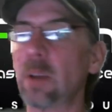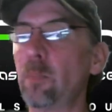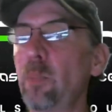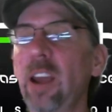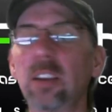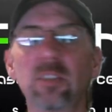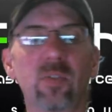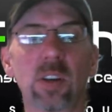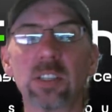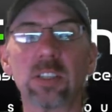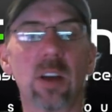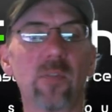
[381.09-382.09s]
It pays for
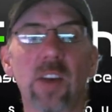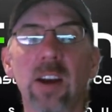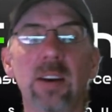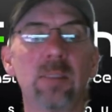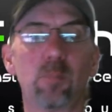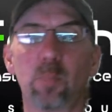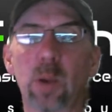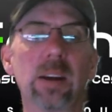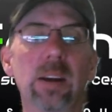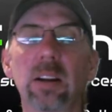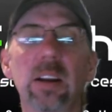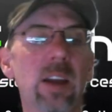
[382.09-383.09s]
itself on
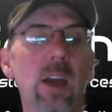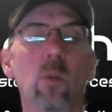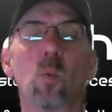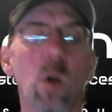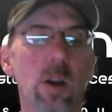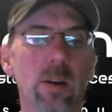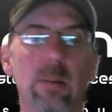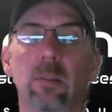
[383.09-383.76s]
practically day one,